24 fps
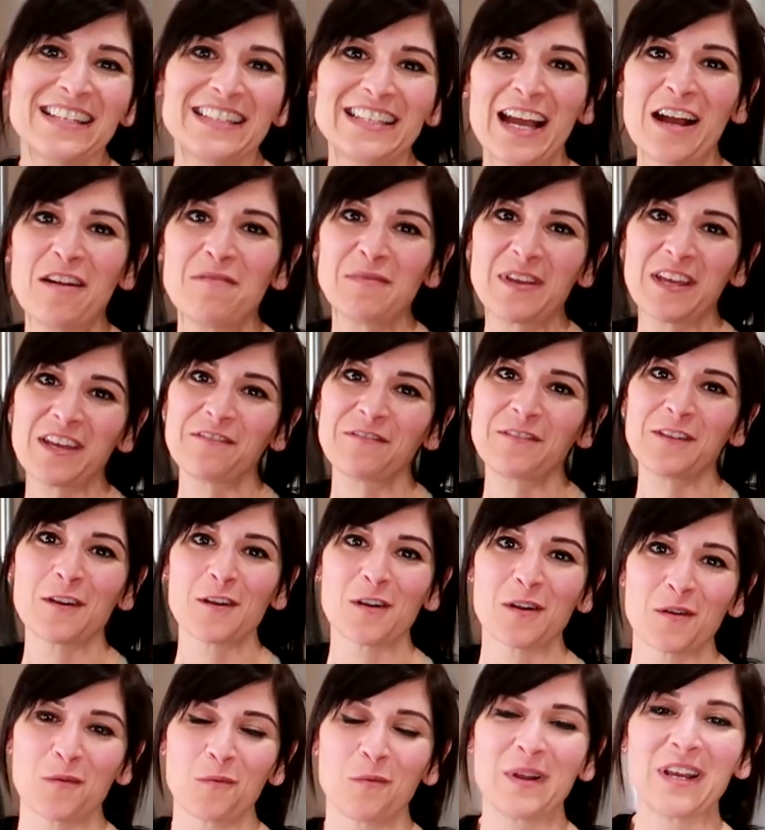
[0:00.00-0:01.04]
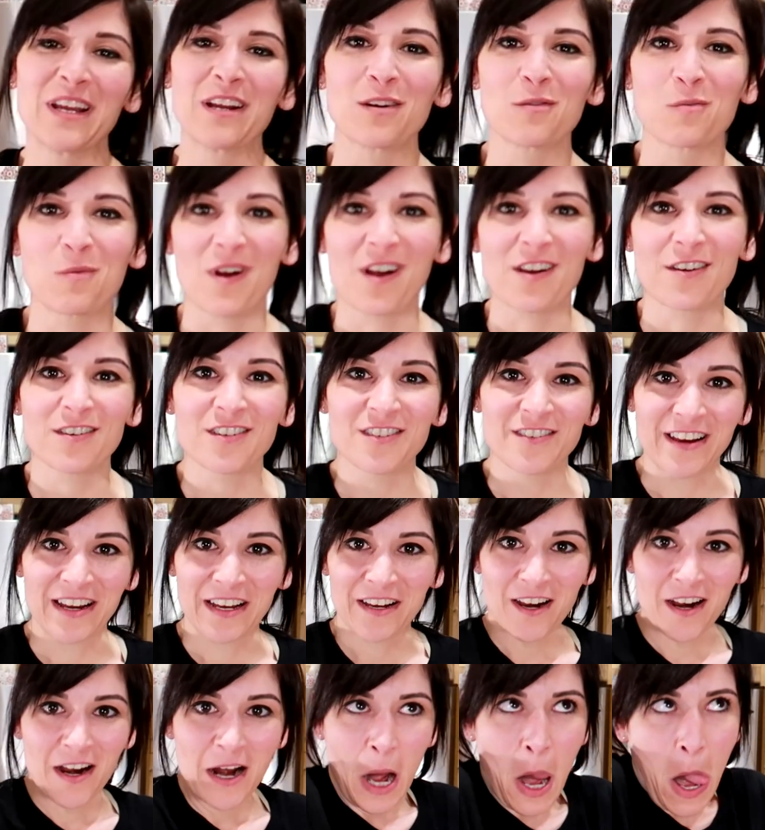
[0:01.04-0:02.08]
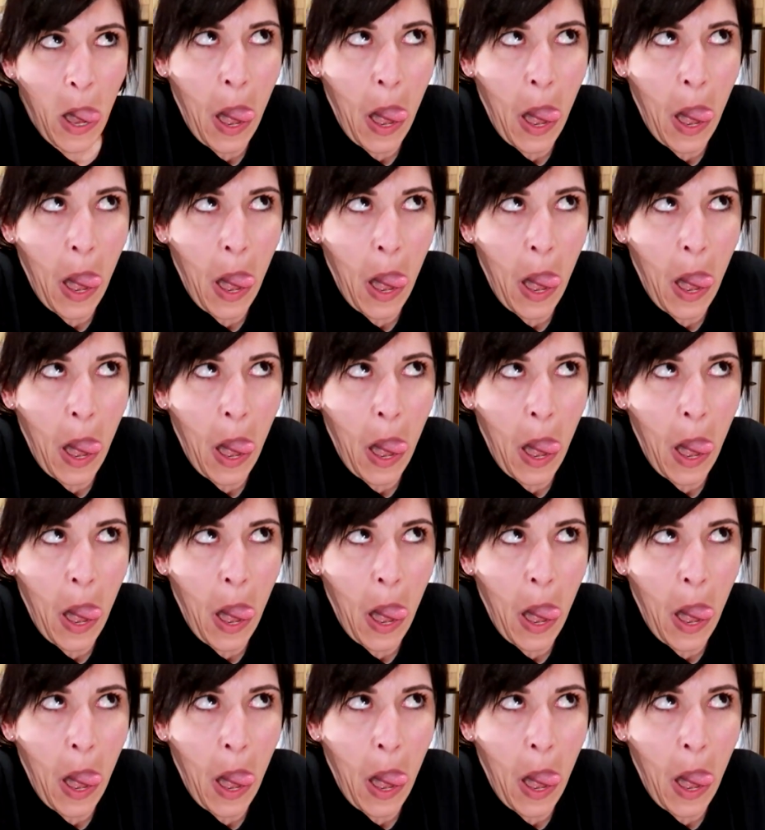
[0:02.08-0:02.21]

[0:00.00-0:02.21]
Tell me if you're a weird water drinker.